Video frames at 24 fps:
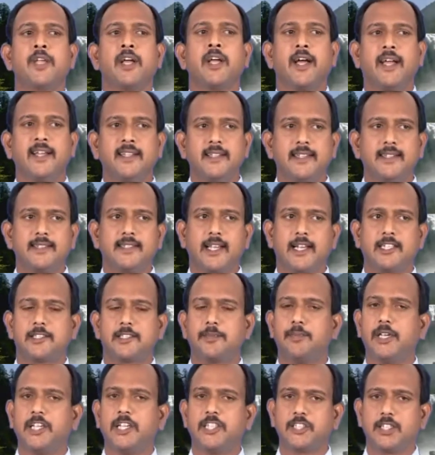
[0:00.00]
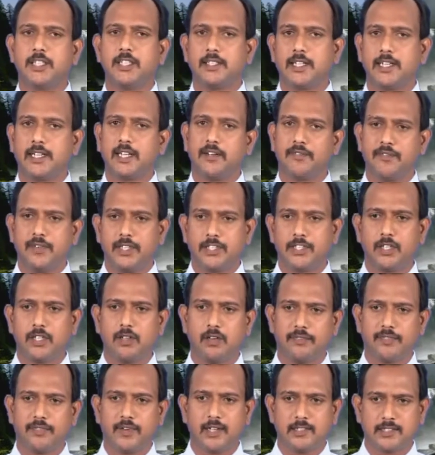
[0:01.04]
In this assimilation, the definition
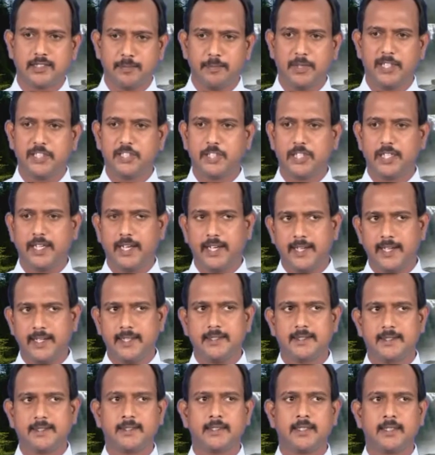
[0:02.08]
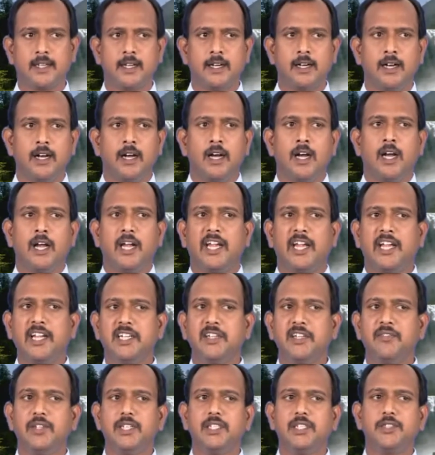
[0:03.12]
of assimilation is
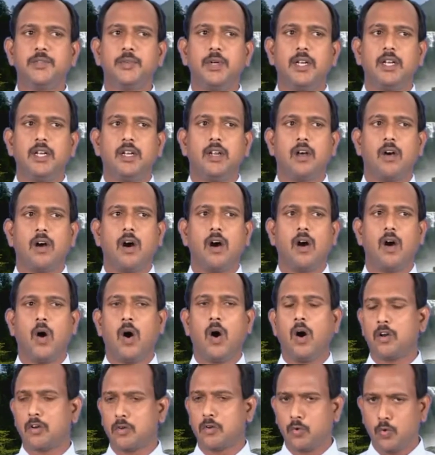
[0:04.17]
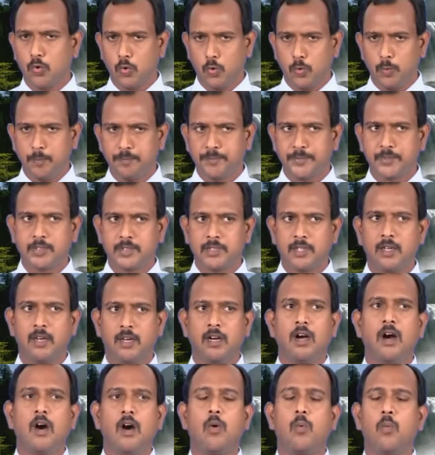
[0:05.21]
individual or groups
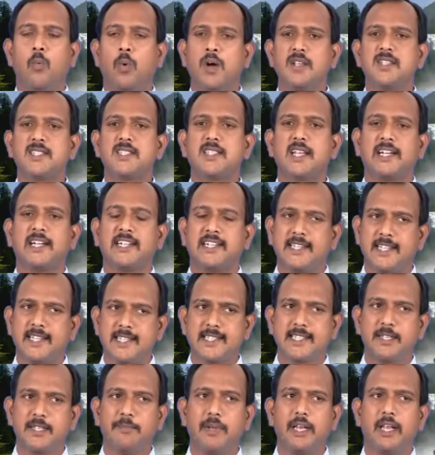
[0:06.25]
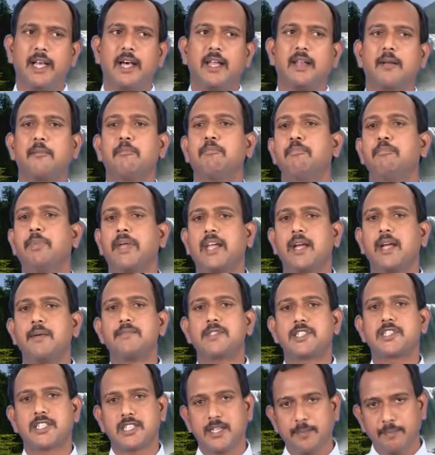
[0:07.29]
once dissimilar become
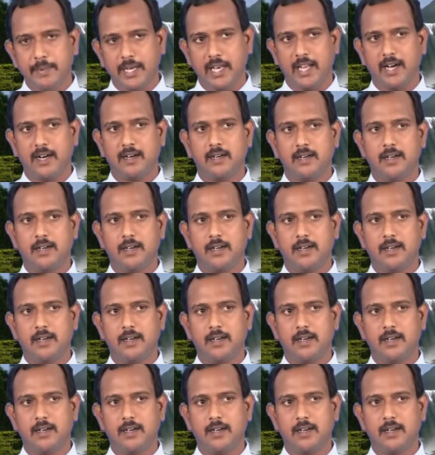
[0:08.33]
similar